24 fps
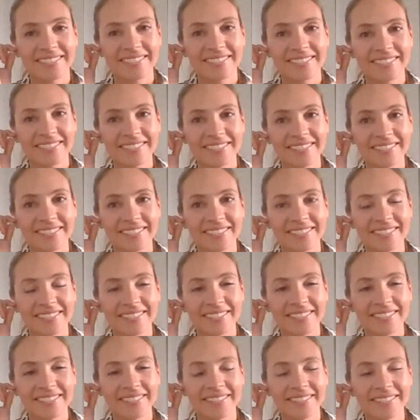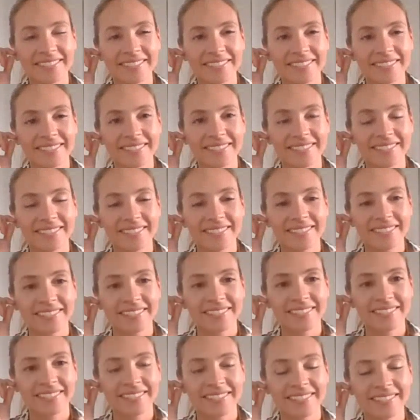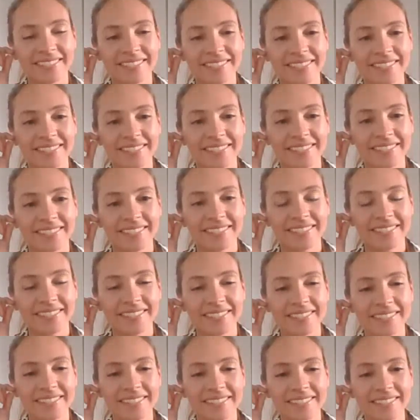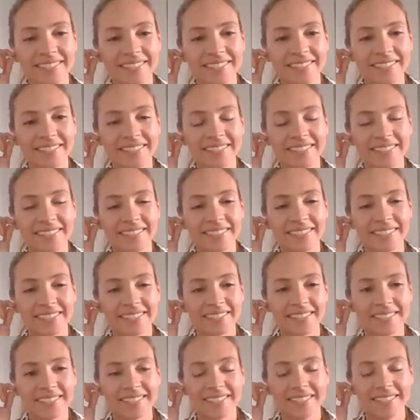[no speech]